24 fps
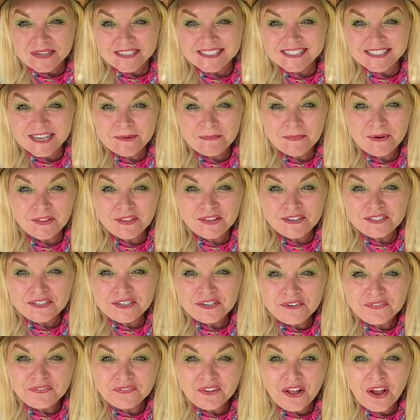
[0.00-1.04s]
assemble the
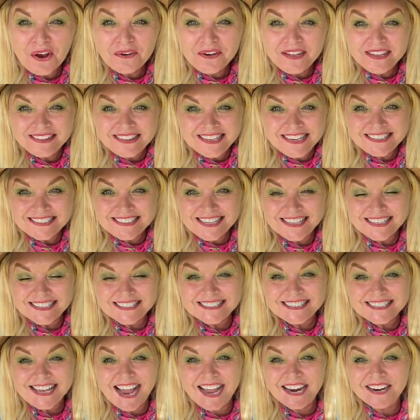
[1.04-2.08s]
two floaty things on the
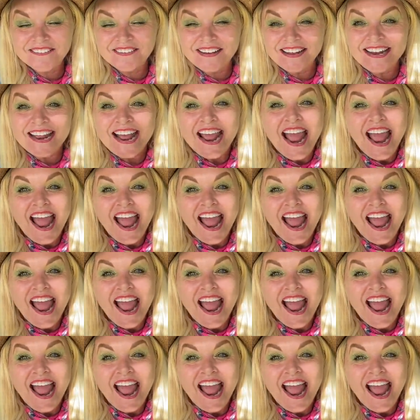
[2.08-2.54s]
side of it,